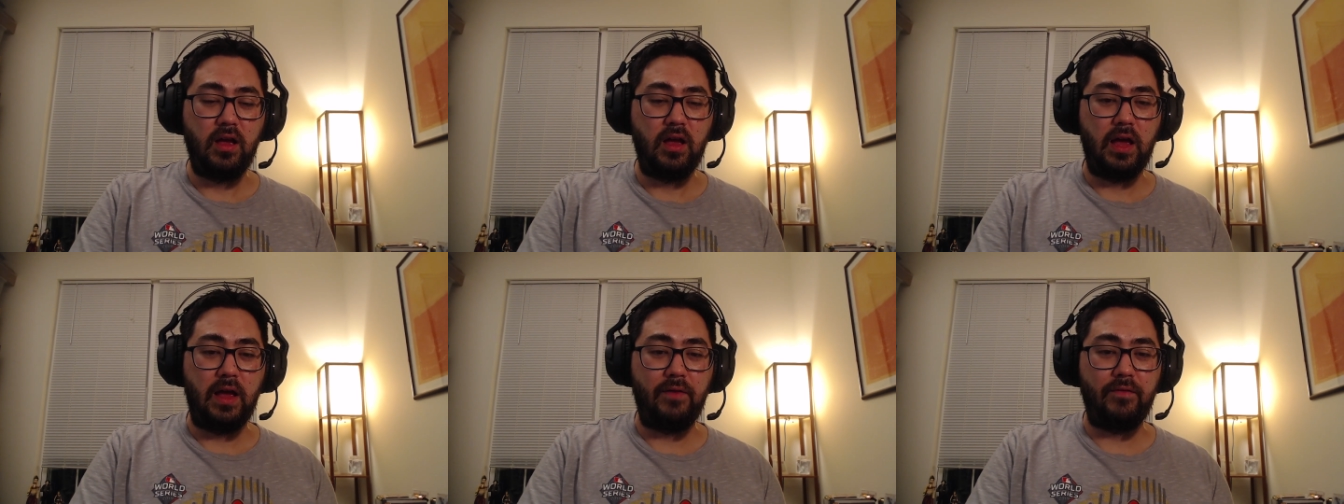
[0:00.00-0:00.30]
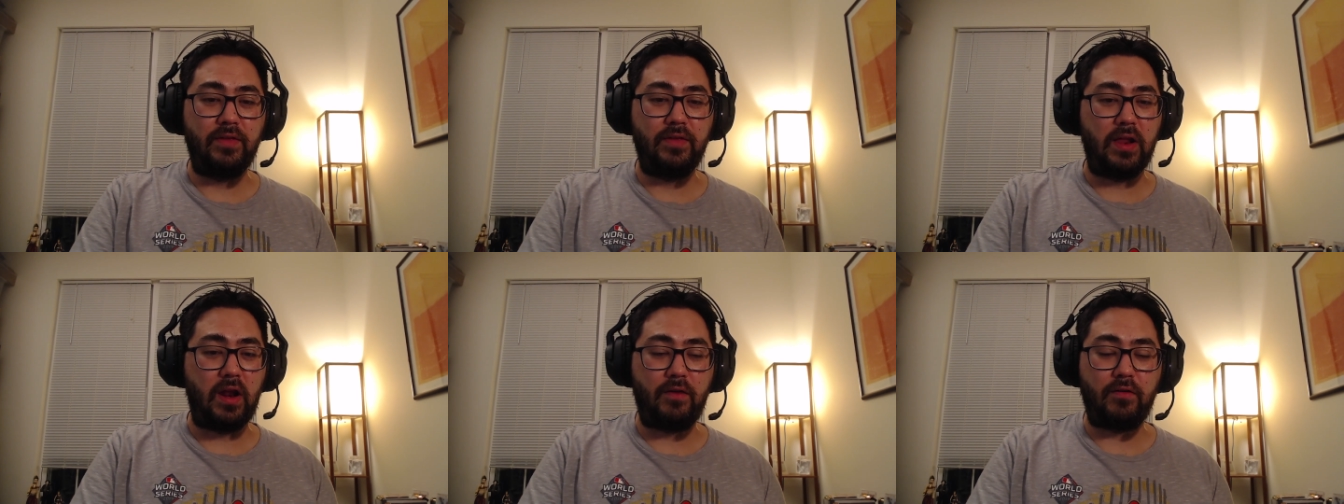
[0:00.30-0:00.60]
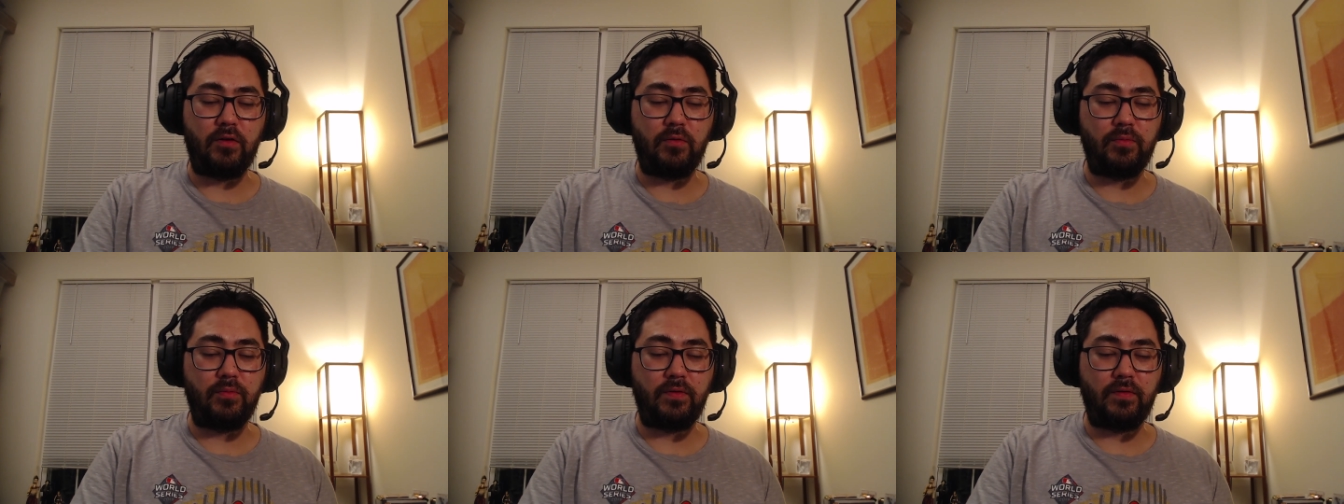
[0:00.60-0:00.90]
if they don't
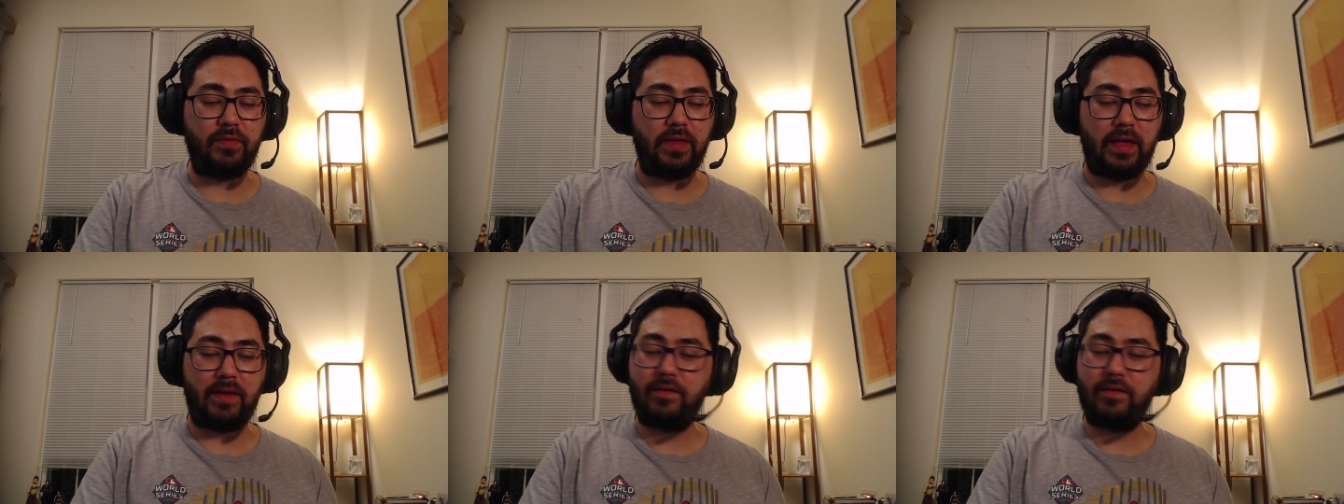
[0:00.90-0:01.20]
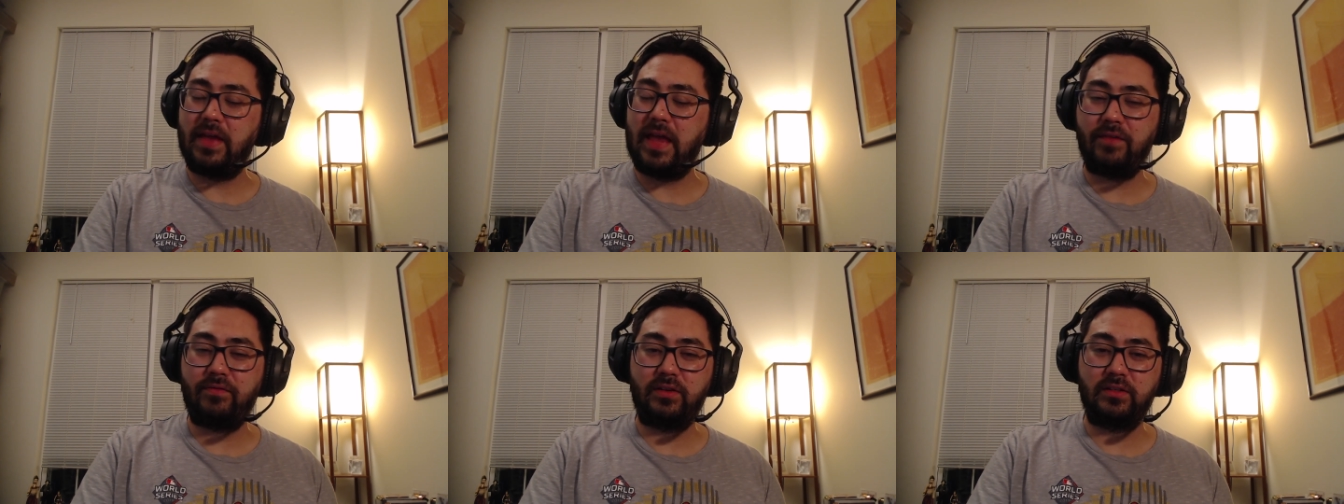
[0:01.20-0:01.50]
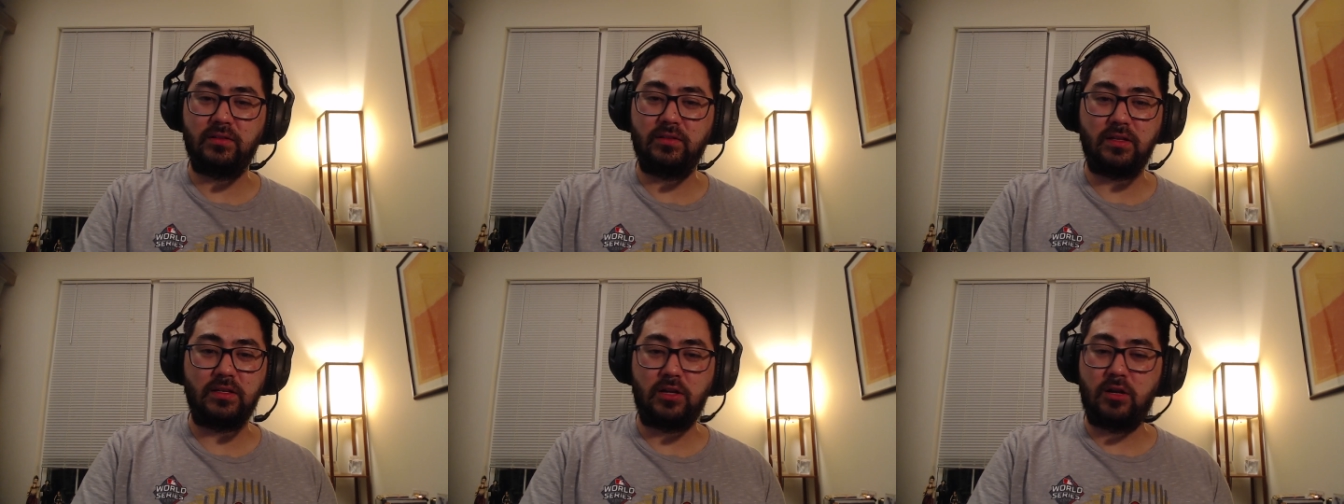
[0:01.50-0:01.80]
have, if I can't find
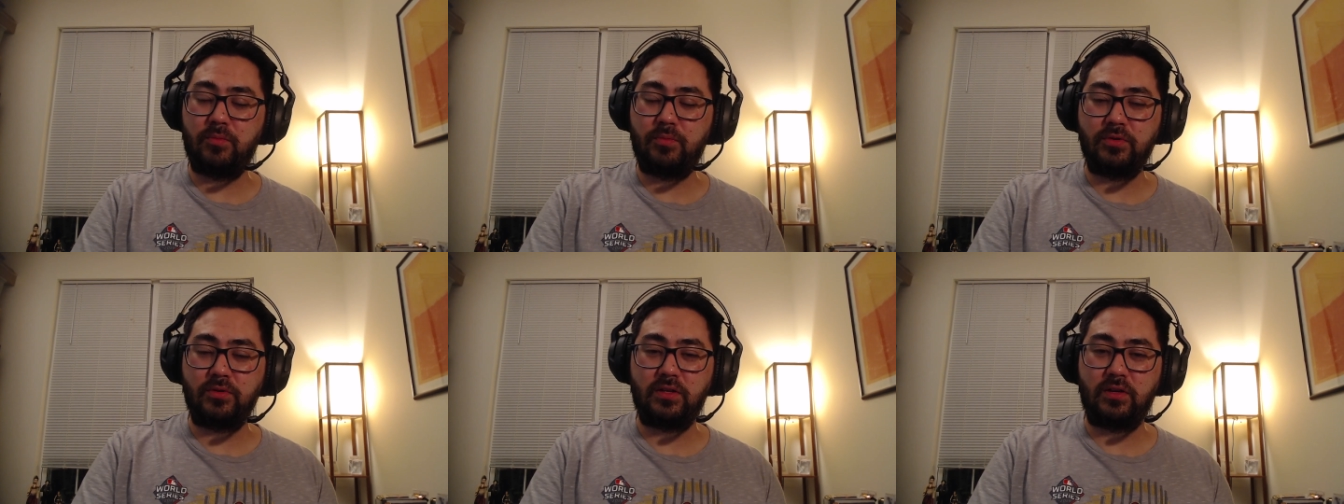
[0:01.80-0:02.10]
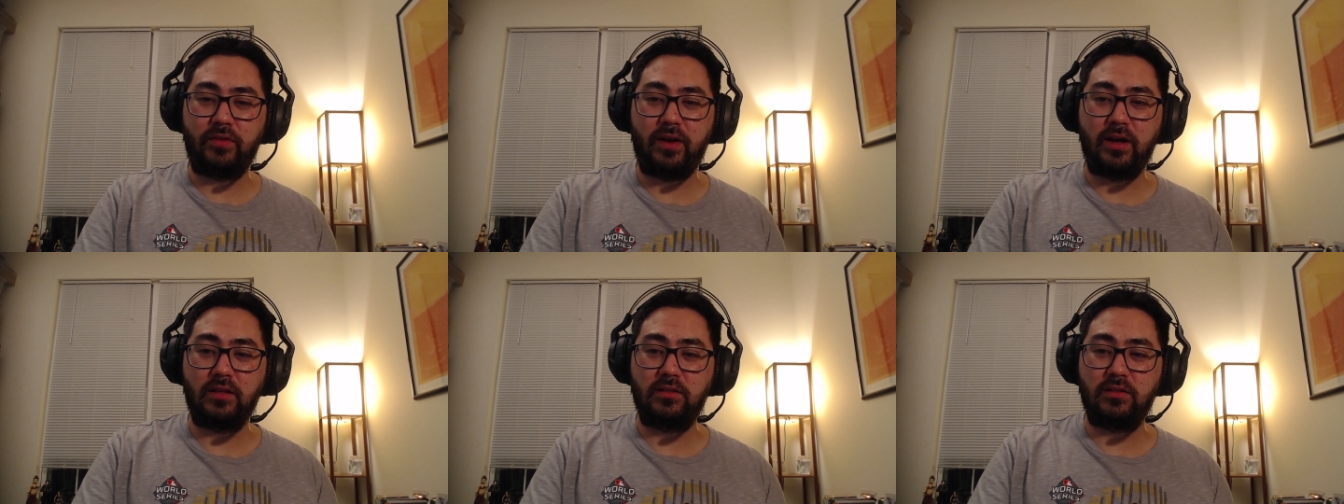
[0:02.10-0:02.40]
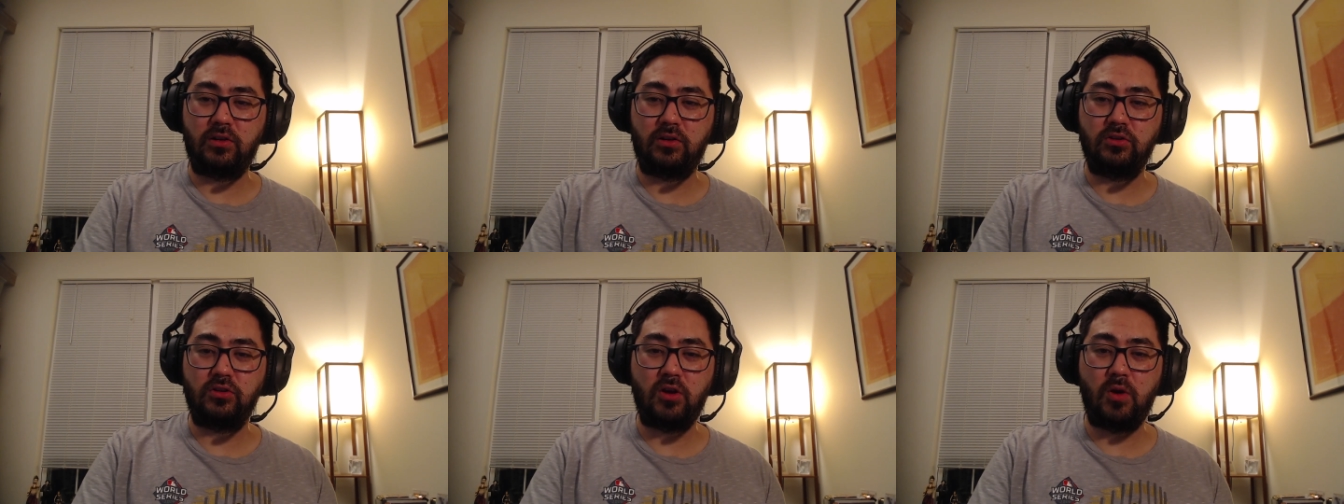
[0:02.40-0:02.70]
something that's 100% ratings, then I'll